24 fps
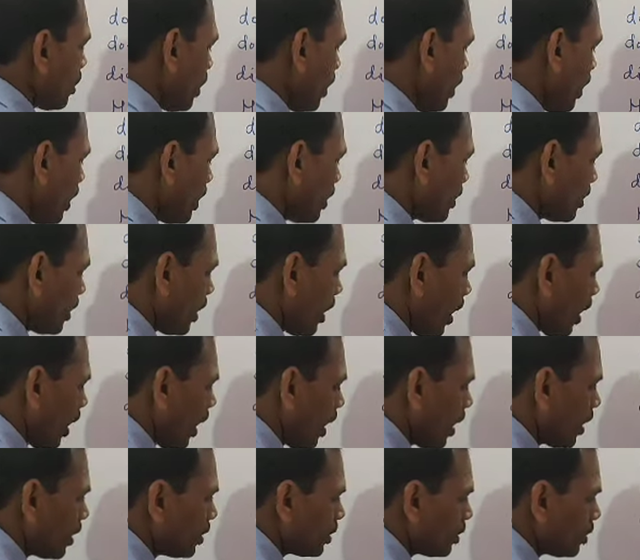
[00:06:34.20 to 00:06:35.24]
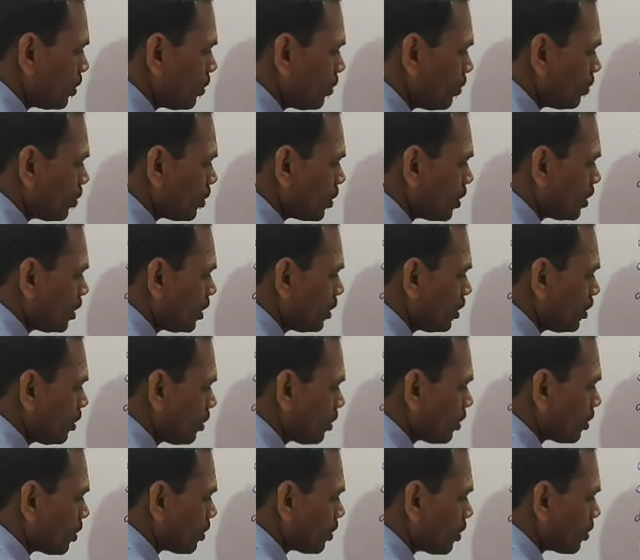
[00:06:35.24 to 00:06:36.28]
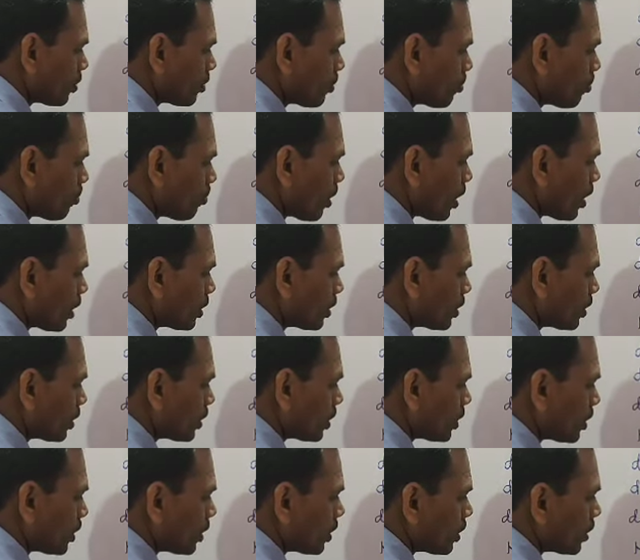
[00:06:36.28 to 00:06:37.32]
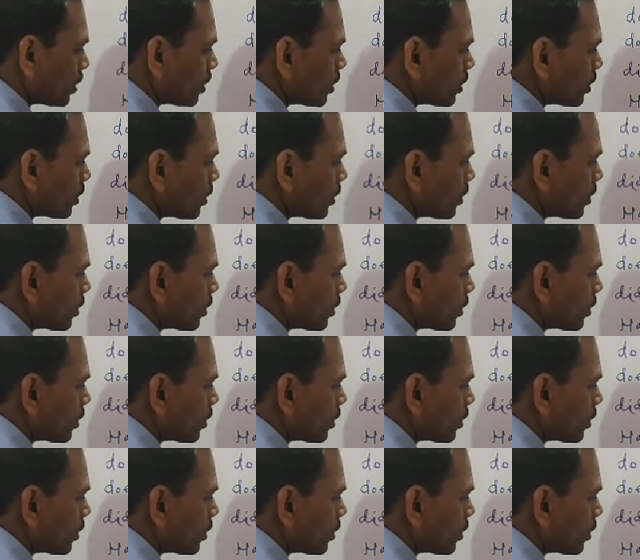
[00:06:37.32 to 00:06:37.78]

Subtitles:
and had used in past tense.